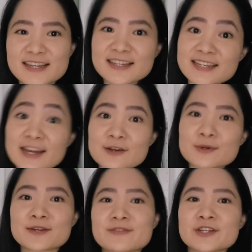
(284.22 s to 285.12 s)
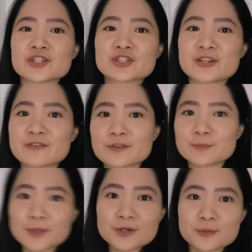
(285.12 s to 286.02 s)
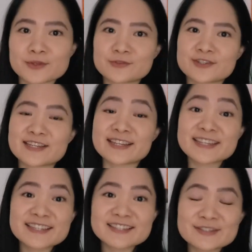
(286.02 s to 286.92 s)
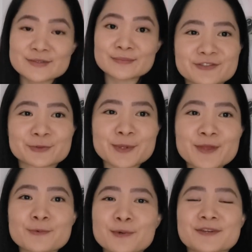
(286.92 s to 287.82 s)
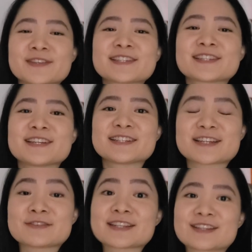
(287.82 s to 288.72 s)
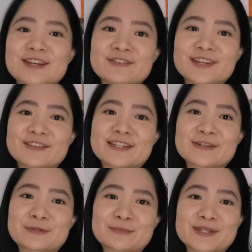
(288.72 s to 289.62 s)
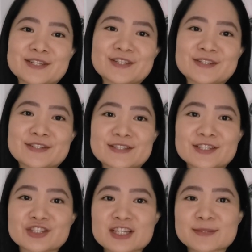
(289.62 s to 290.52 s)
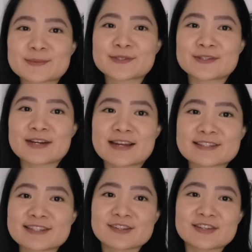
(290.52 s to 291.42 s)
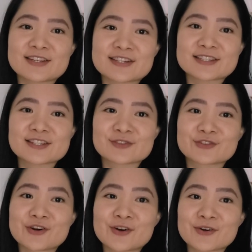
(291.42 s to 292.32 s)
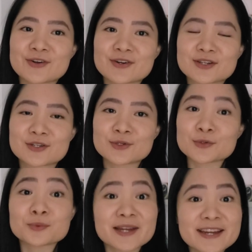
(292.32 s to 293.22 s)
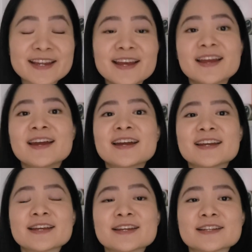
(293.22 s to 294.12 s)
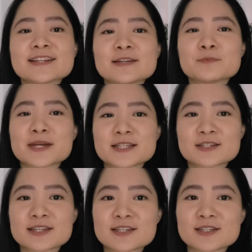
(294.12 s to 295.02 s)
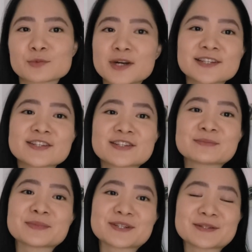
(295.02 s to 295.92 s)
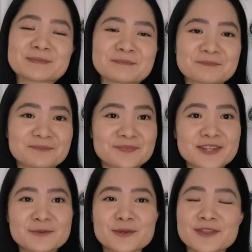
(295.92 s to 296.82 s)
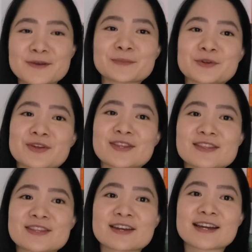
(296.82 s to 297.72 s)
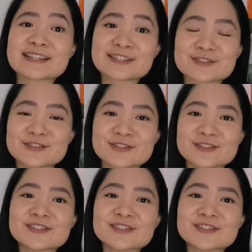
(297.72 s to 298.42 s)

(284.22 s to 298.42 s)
And now I finished off the book with Crooked Kingdom. With one of the scenes, I was like laughing out loud because Jesper accidentally kissed the wrong Kuwei and he meant to kiss Wylan, but with them looking identical,